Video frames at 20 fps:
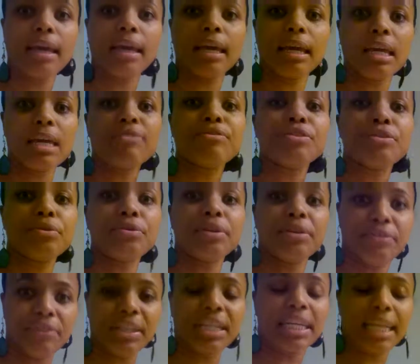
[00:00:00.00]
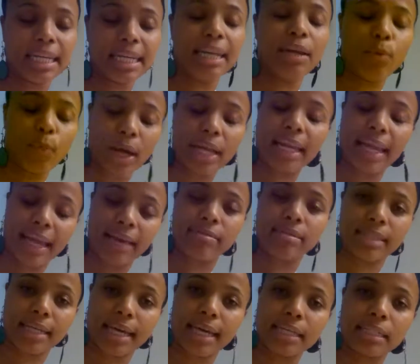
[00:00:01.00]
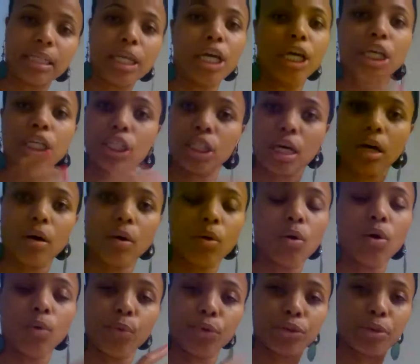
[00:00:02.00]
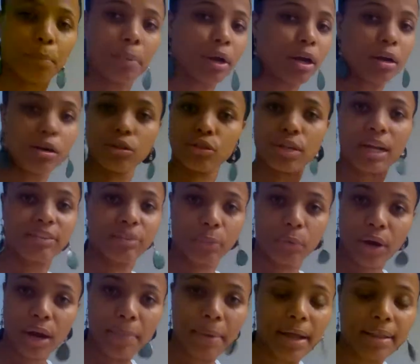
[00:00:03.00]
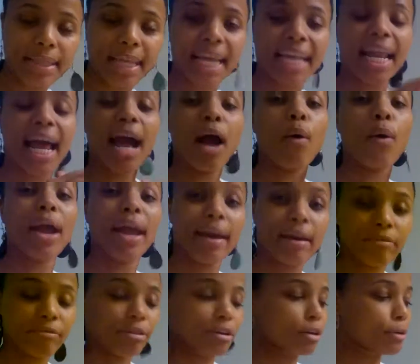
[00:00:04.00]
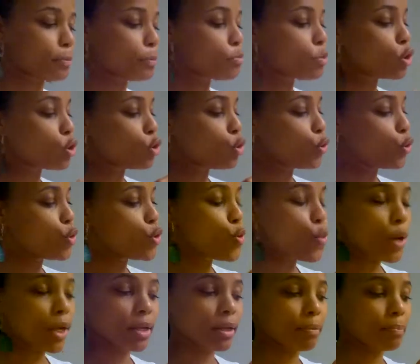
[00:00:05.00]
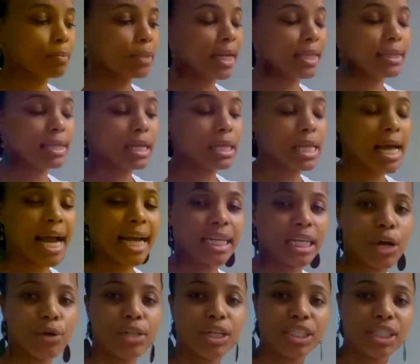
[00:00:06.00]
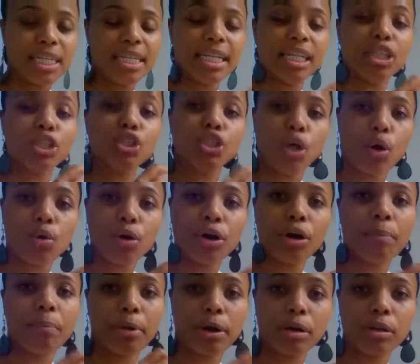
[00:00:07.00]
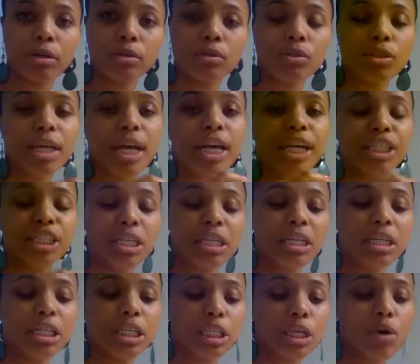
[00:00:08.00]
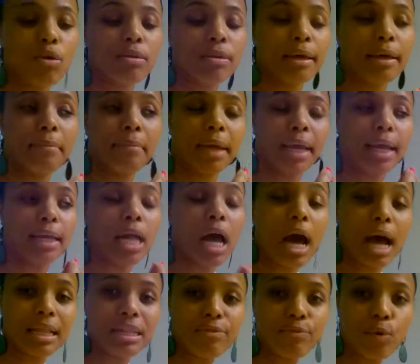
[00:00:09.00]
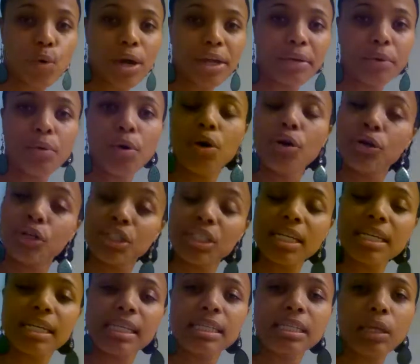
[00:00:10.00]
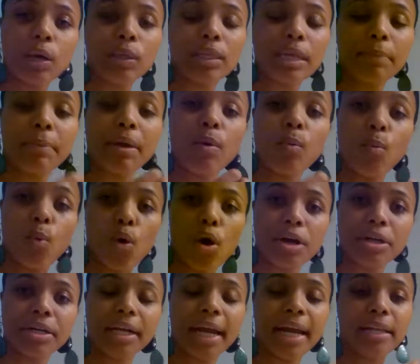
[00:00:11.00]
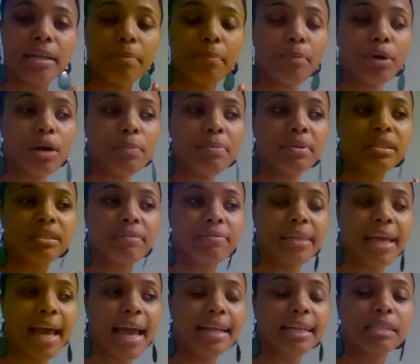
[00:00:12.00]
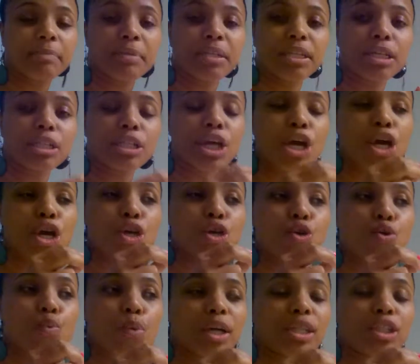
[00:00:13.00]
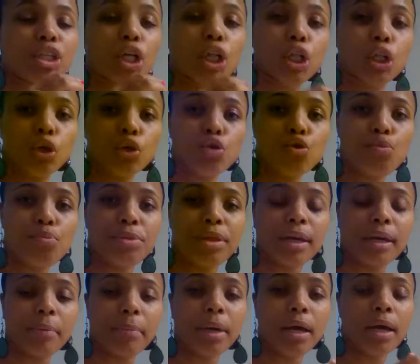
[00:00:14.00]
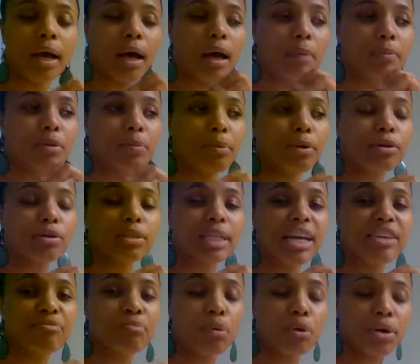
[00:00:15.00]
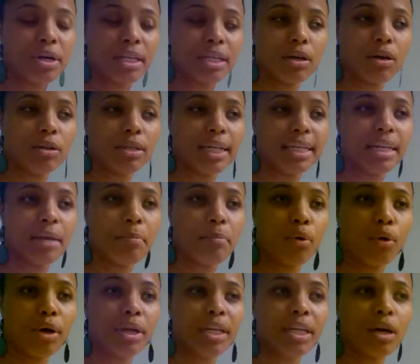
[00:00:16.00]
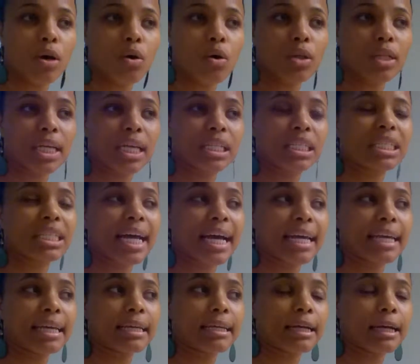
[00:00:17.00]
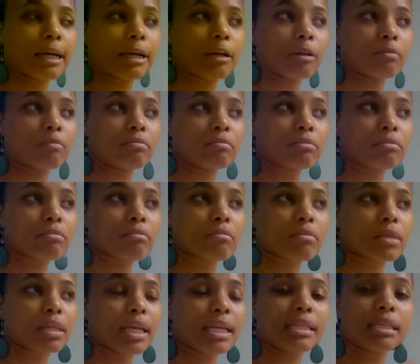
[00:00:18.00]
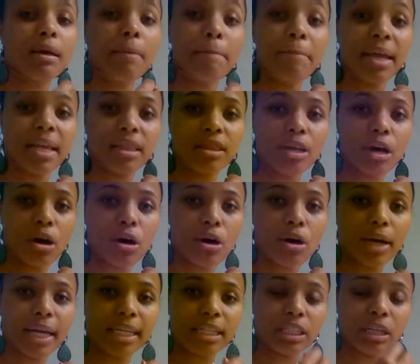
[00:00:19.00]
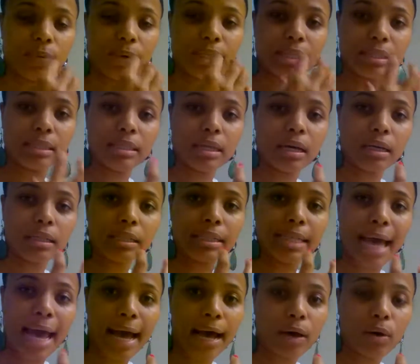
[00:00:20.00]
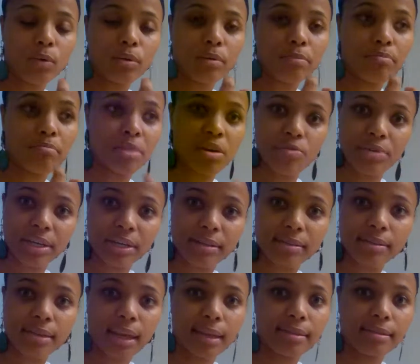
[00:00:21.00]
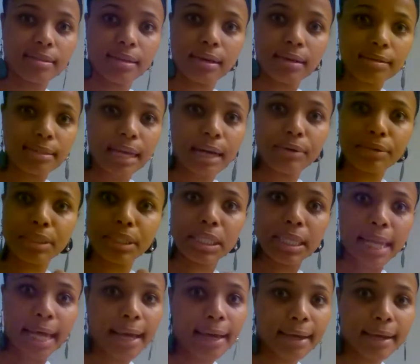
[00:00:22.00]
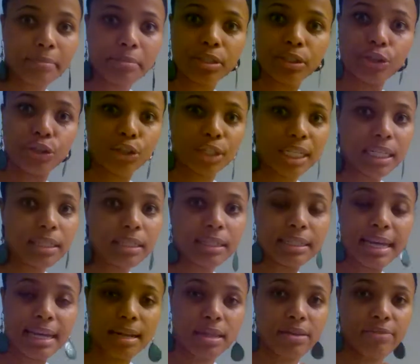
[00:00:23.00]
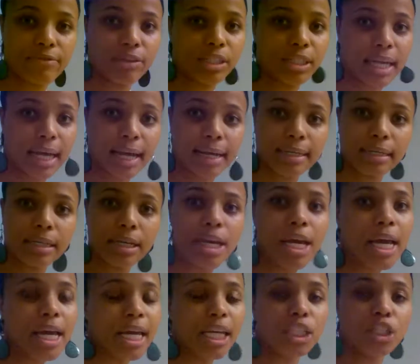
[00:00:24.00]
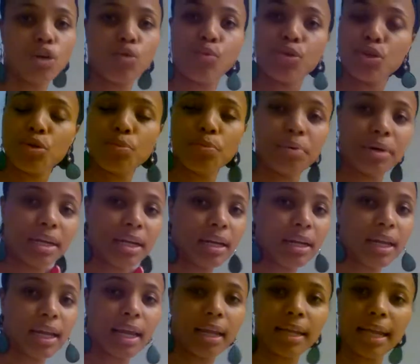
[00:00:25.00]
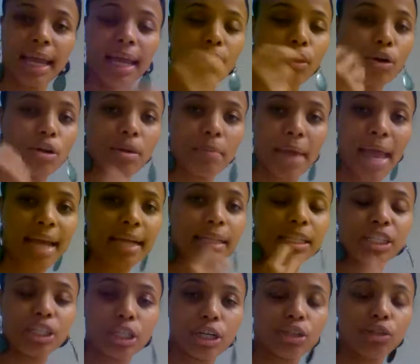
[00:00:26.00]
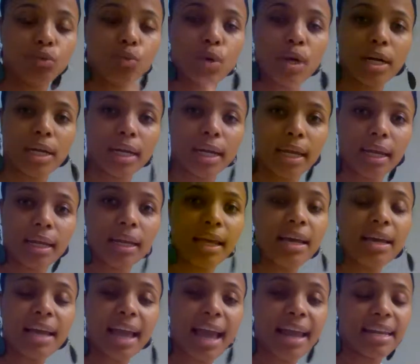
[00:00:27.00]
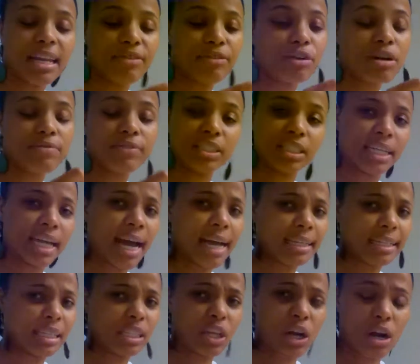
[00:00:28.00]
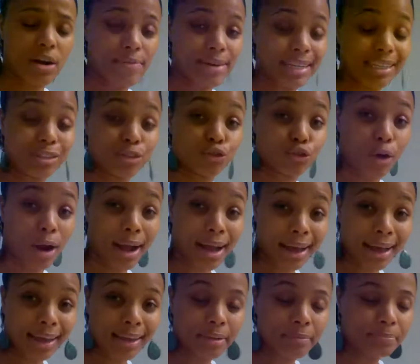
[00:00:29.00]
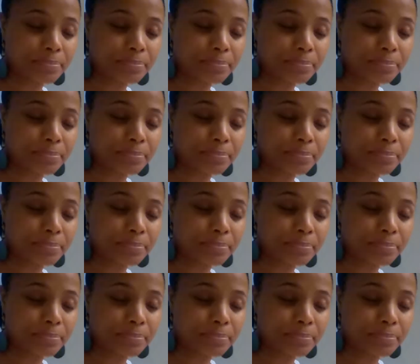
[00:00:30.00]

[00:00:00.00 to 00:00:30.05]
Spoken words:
if you really need to get wet to have sex. So with the pearls, you don't have to worry about that. However, you do want to let the client know that she can soak her pearls. She can soak them in olive oil, or she can soak them in water. And the purpose of that is because you want to lube them. The pearls have borneol in it. Borneol is like, it's a menthol, and so it sucks out mucus. It sucks out slime secretions out of the vagina. And so when you put it in, it automatically starts working. And if her vagina is already dry